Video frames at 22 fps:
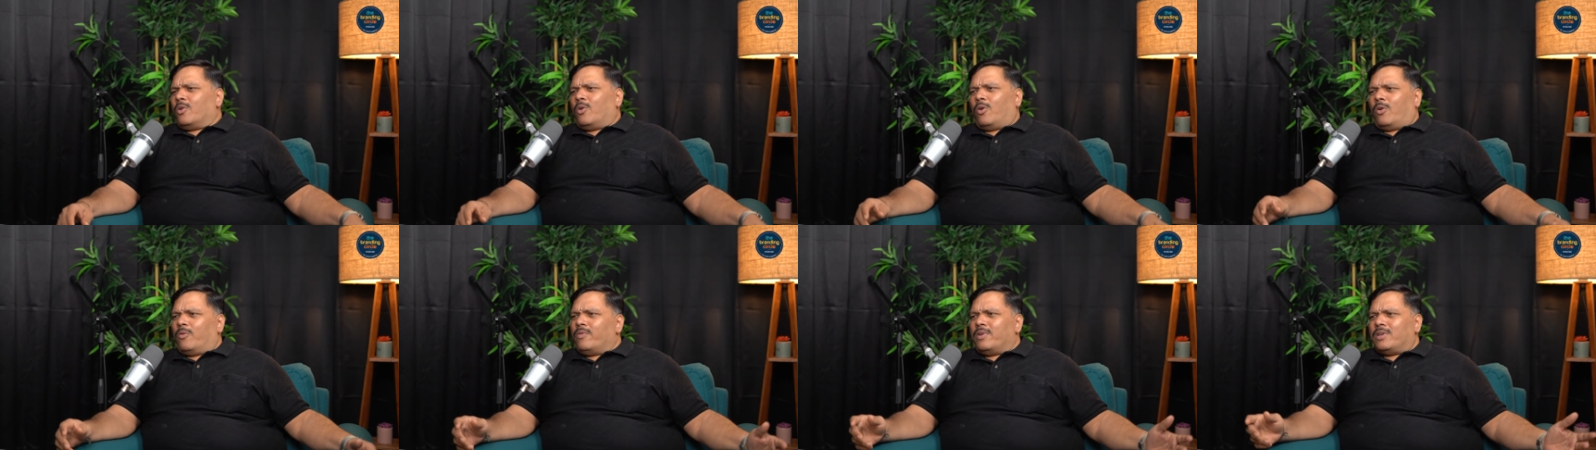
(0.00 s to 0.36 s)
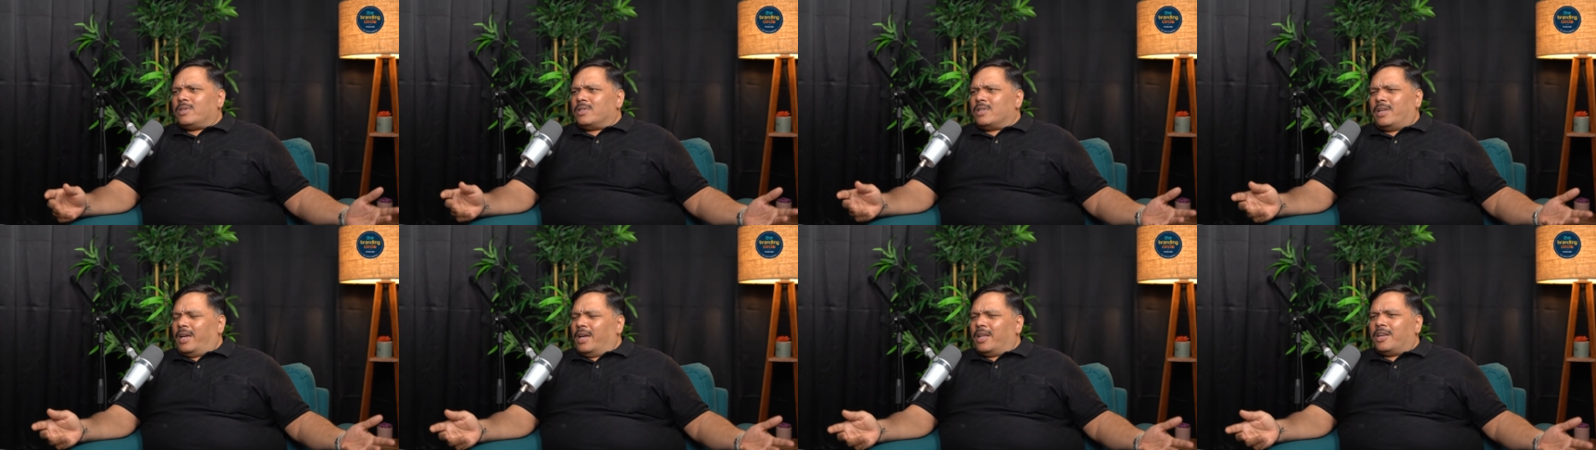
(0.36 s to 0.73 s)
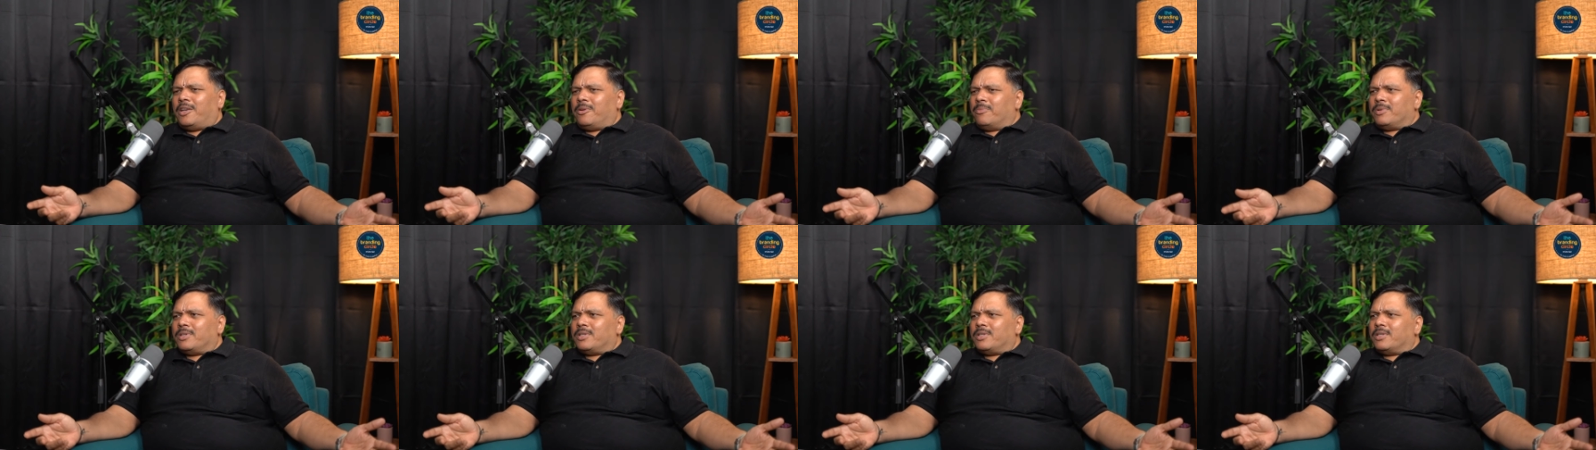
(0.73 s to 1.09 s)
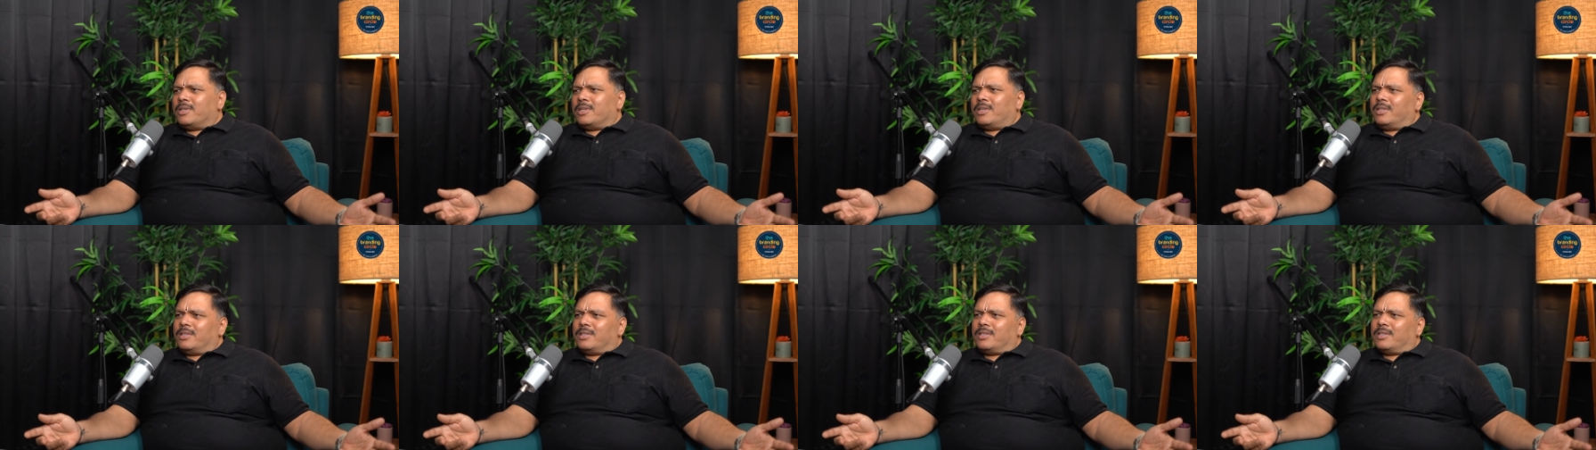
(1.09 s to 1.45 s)
obviously any
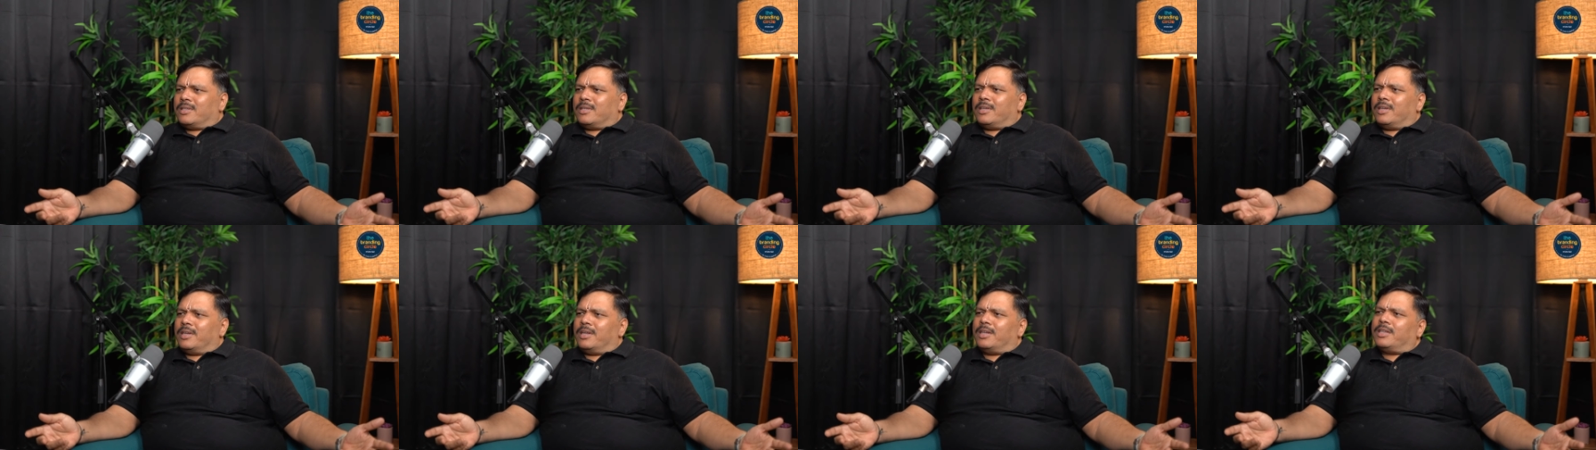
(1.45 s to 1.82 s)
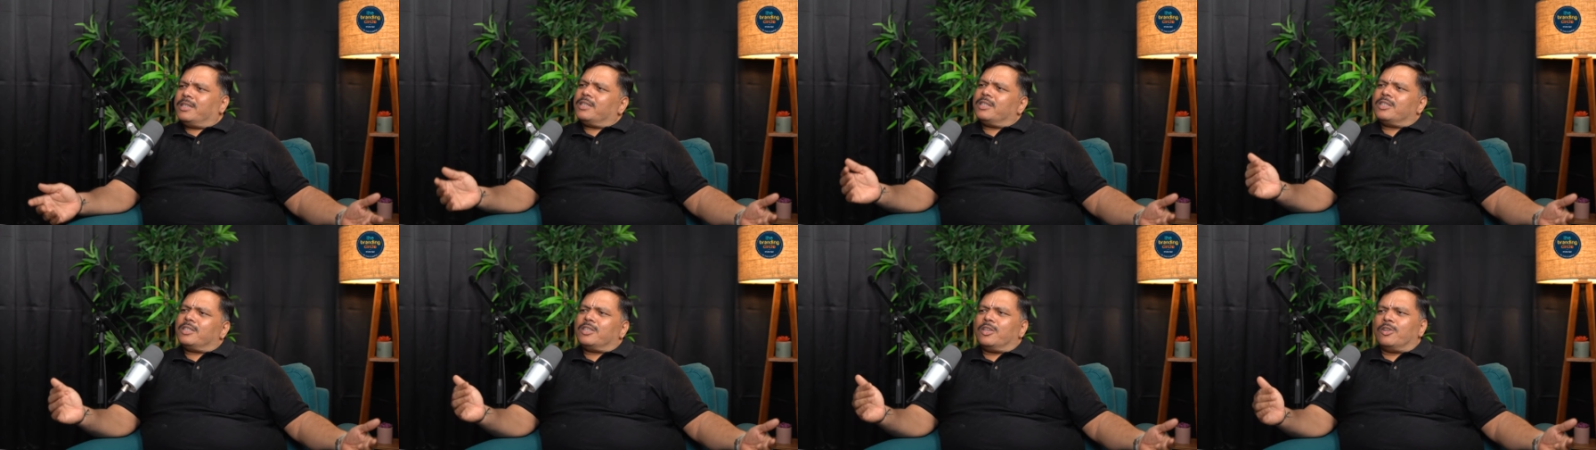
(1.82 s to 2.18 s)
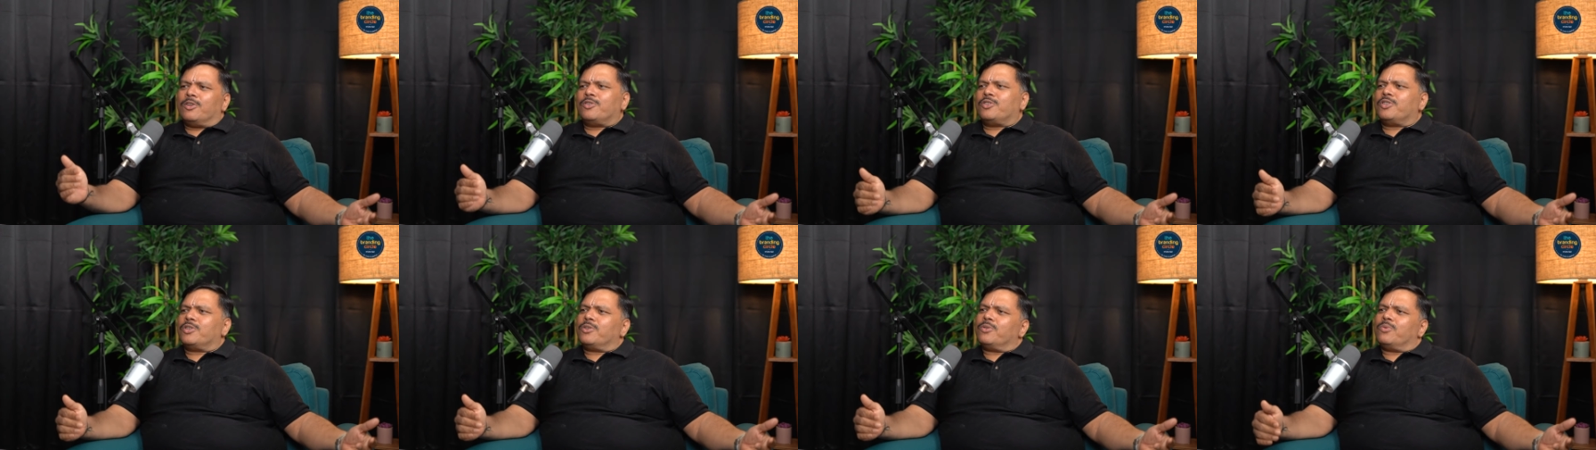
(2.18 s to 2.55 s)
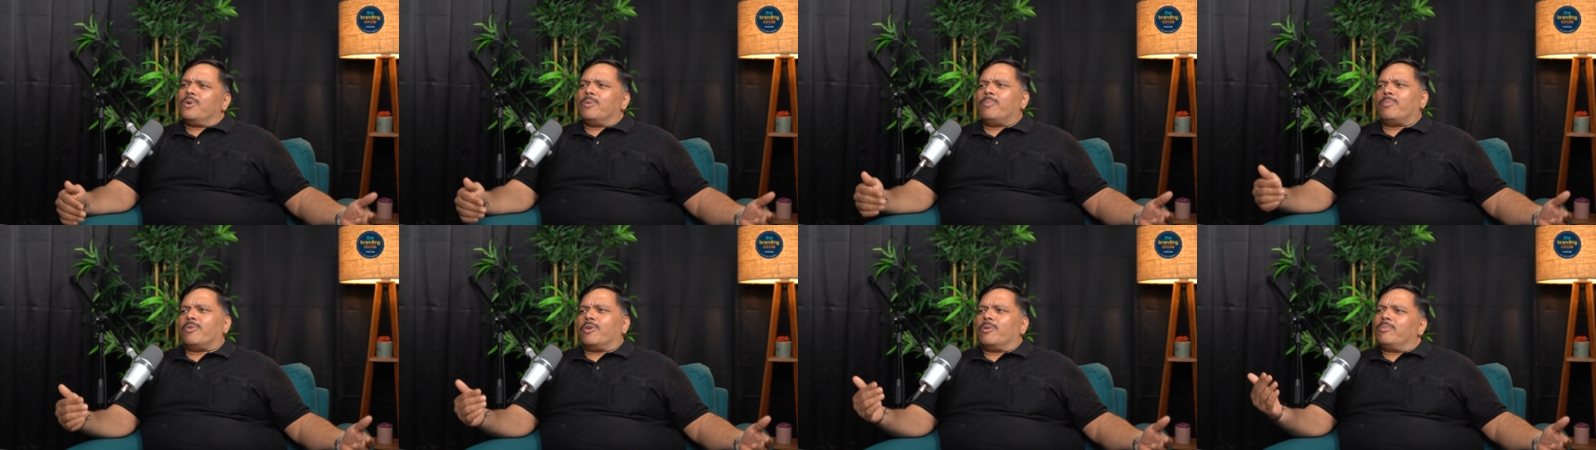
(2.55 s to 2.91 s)
business is a solution
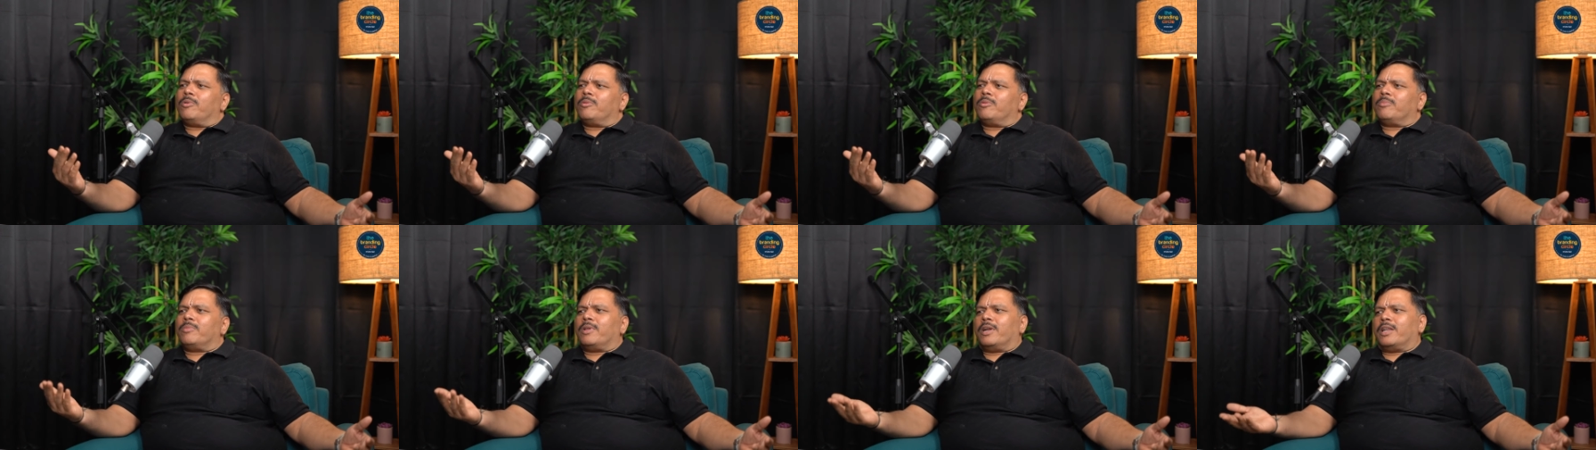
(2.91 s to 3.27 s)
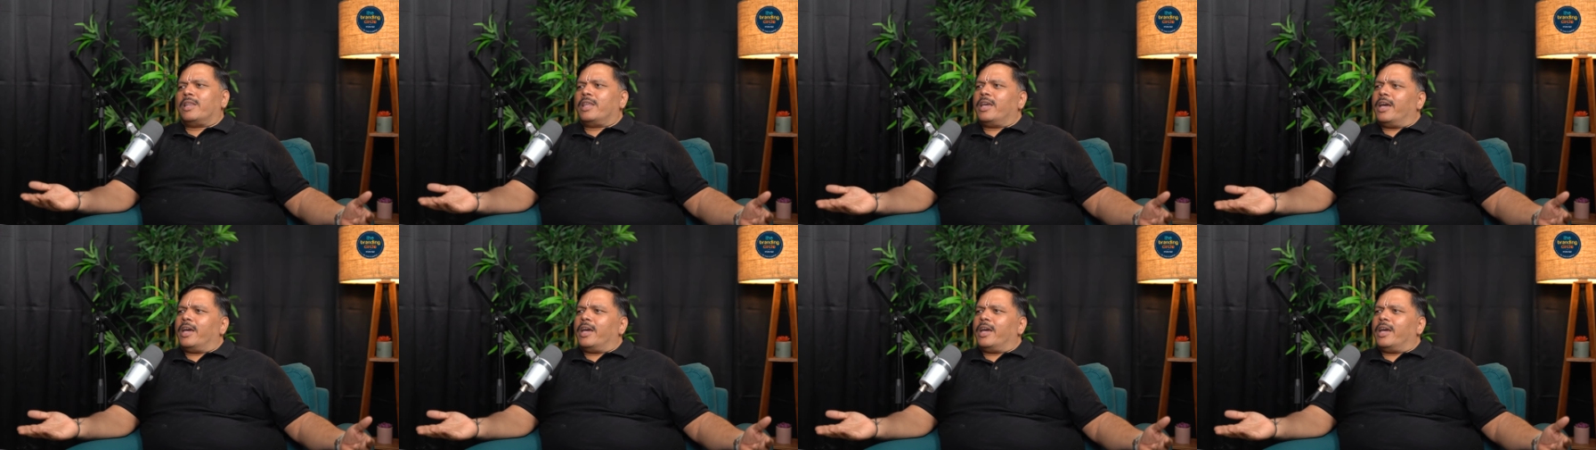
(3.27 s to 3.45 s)
to a problem that they